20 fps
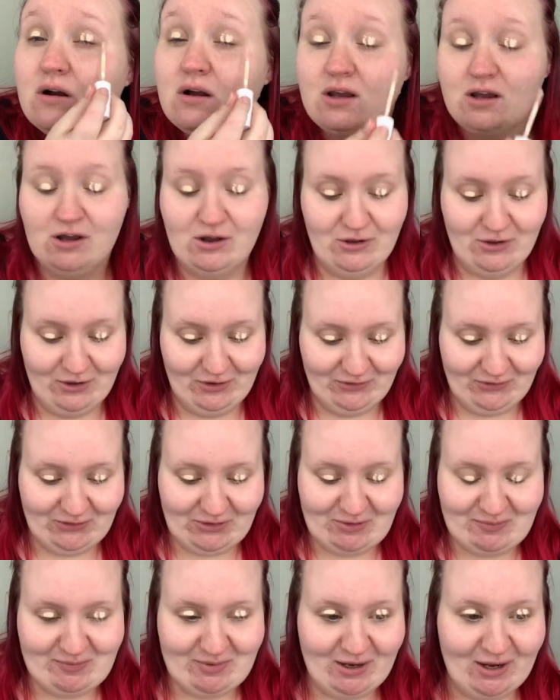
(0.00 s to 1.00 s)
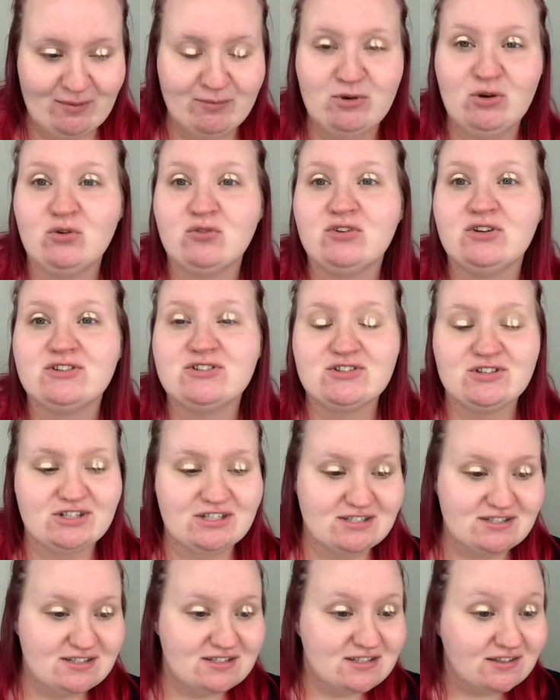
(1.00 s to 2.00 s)
ColourPop No Filter
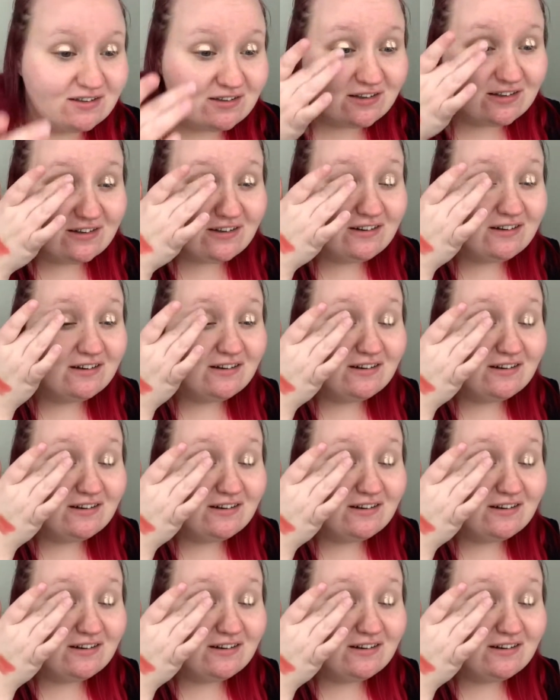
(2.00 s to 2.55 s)
Concealer.